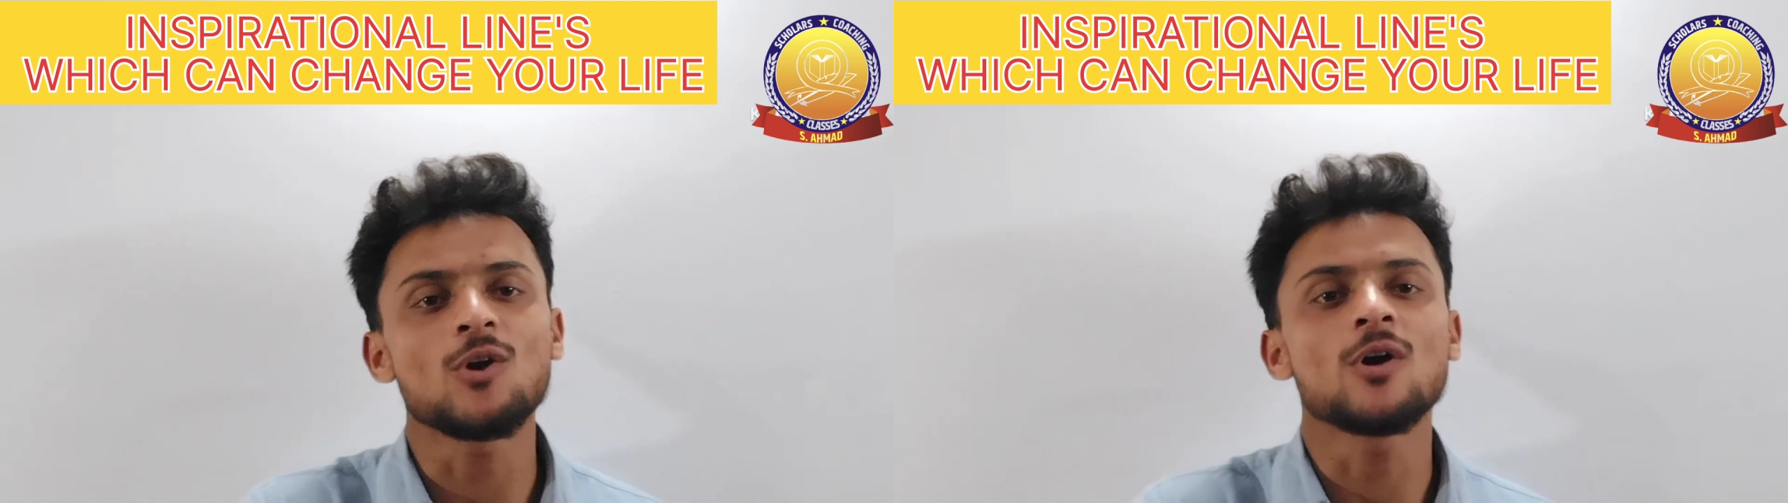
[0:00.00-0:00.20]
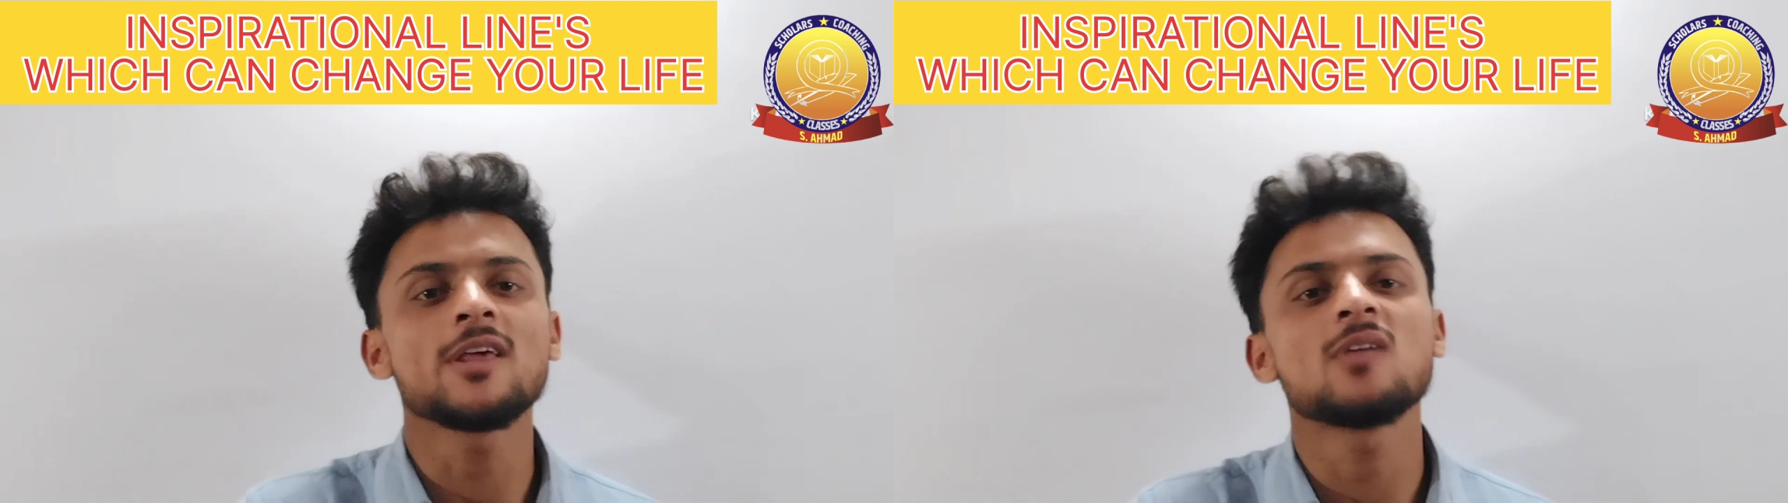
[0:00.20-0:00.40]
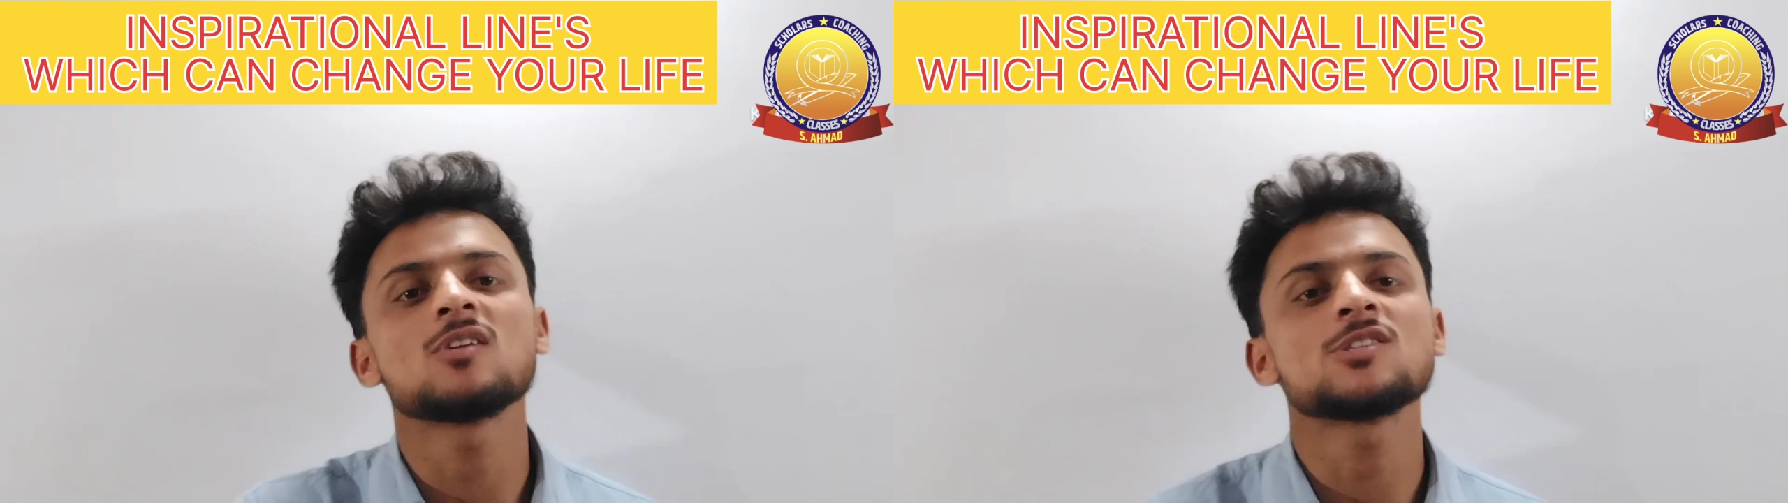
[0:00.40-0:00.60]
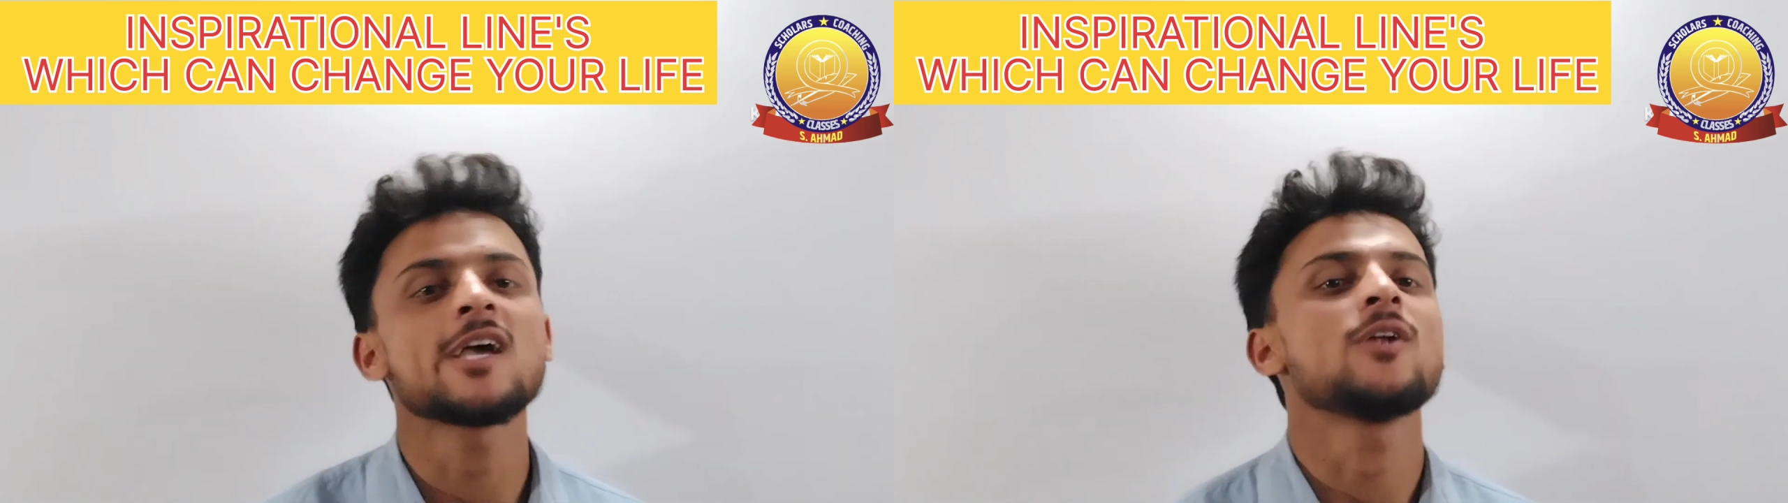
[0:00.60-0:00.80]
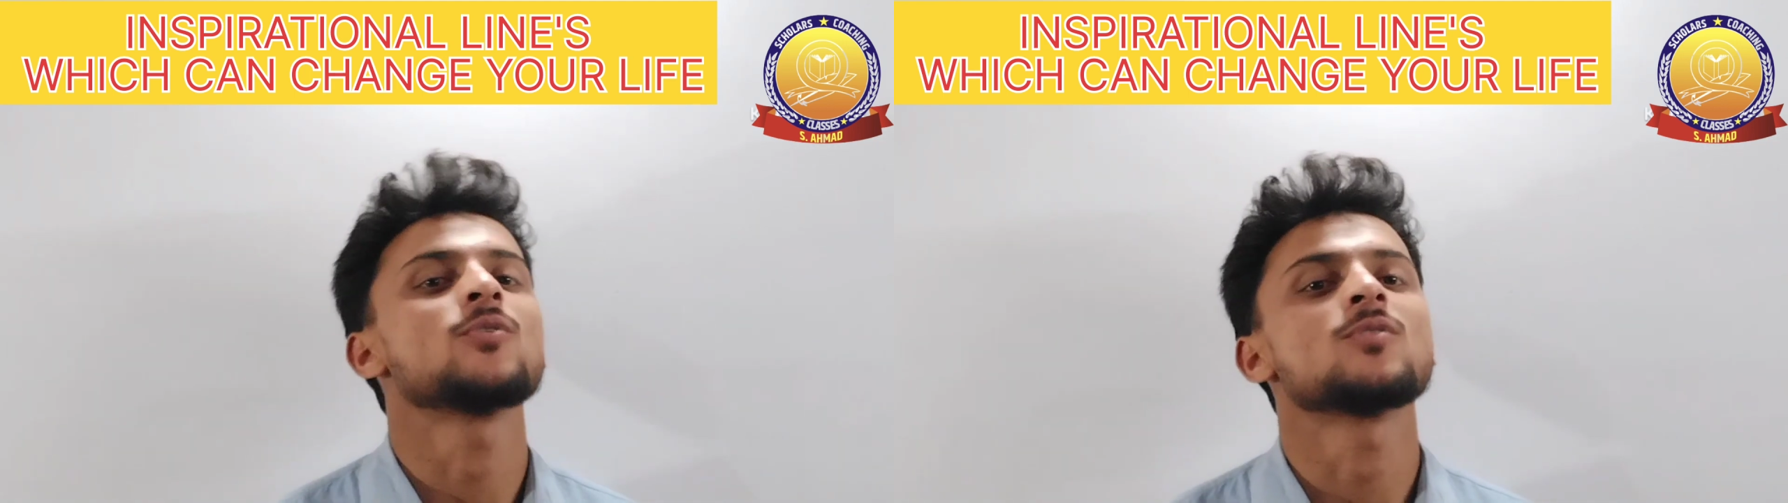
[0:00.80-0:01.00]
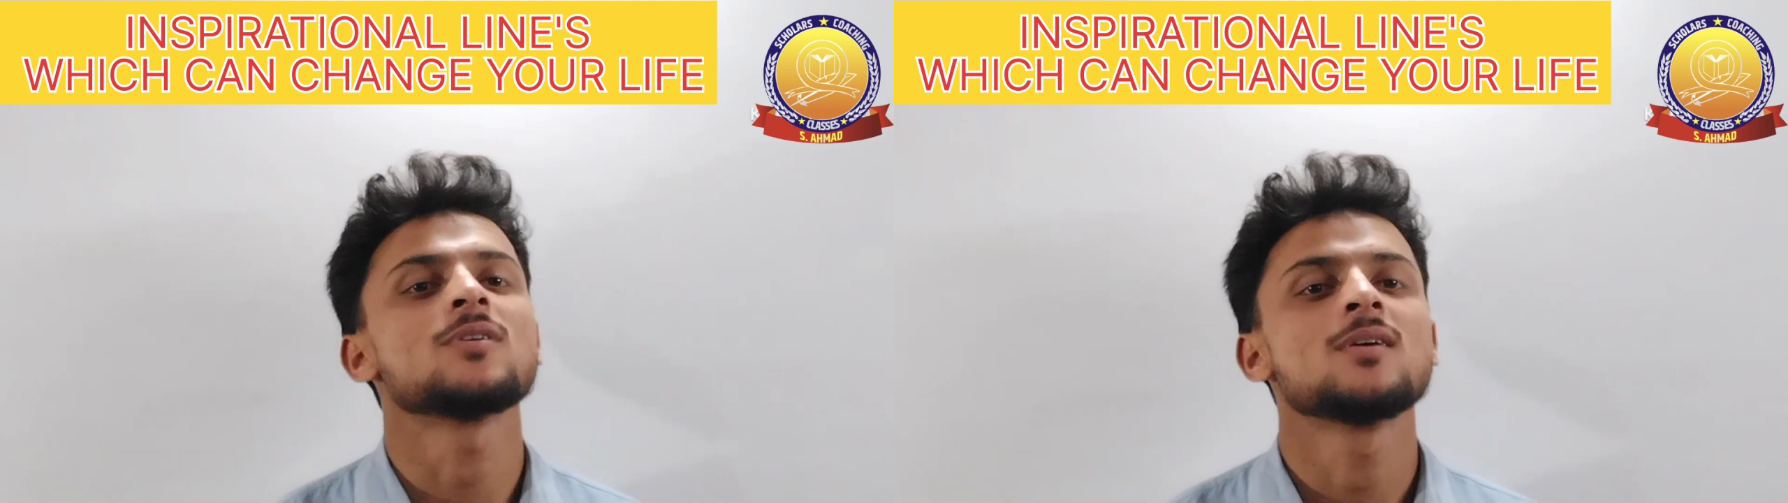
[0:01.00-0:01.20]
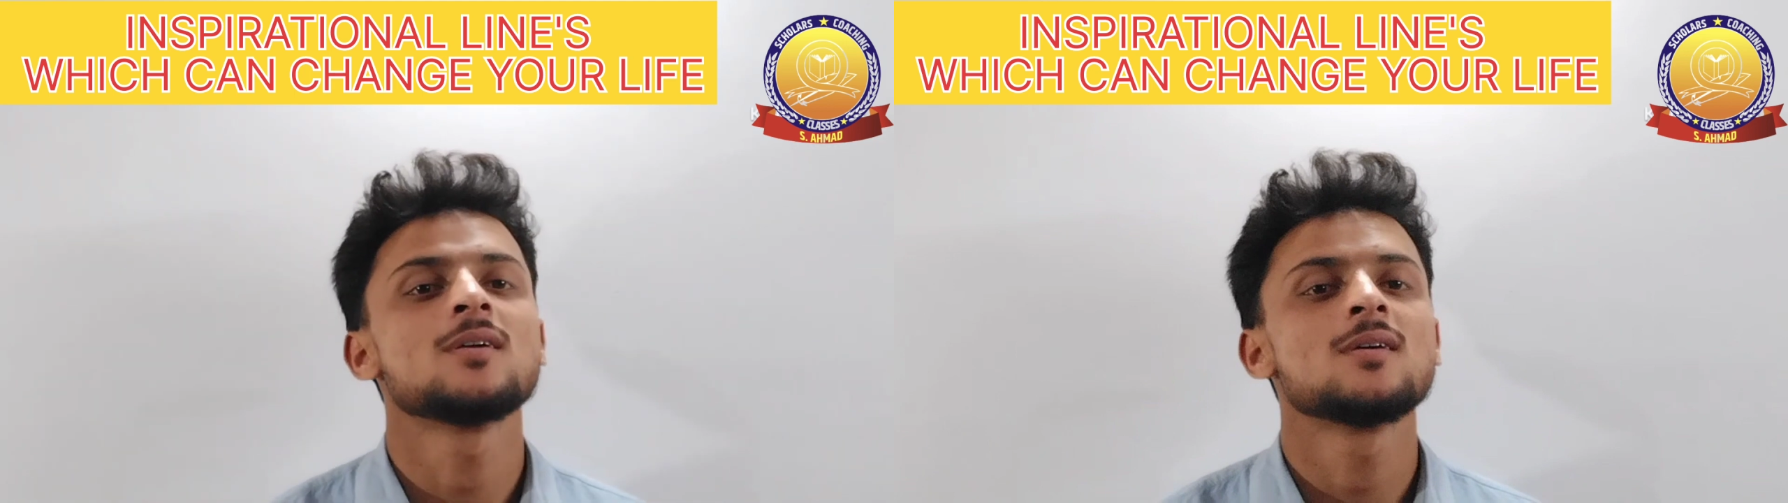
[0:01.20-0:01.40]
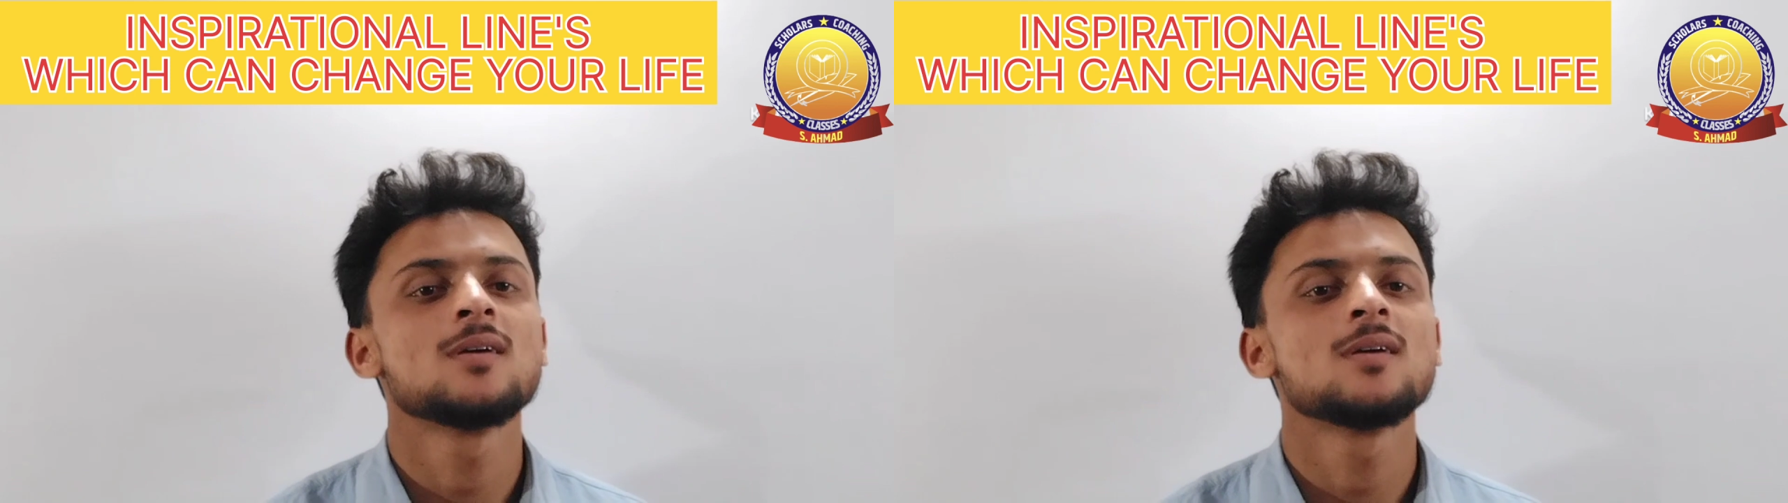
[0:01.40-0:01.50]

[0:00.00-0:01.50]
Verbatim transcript: alone in our childhood.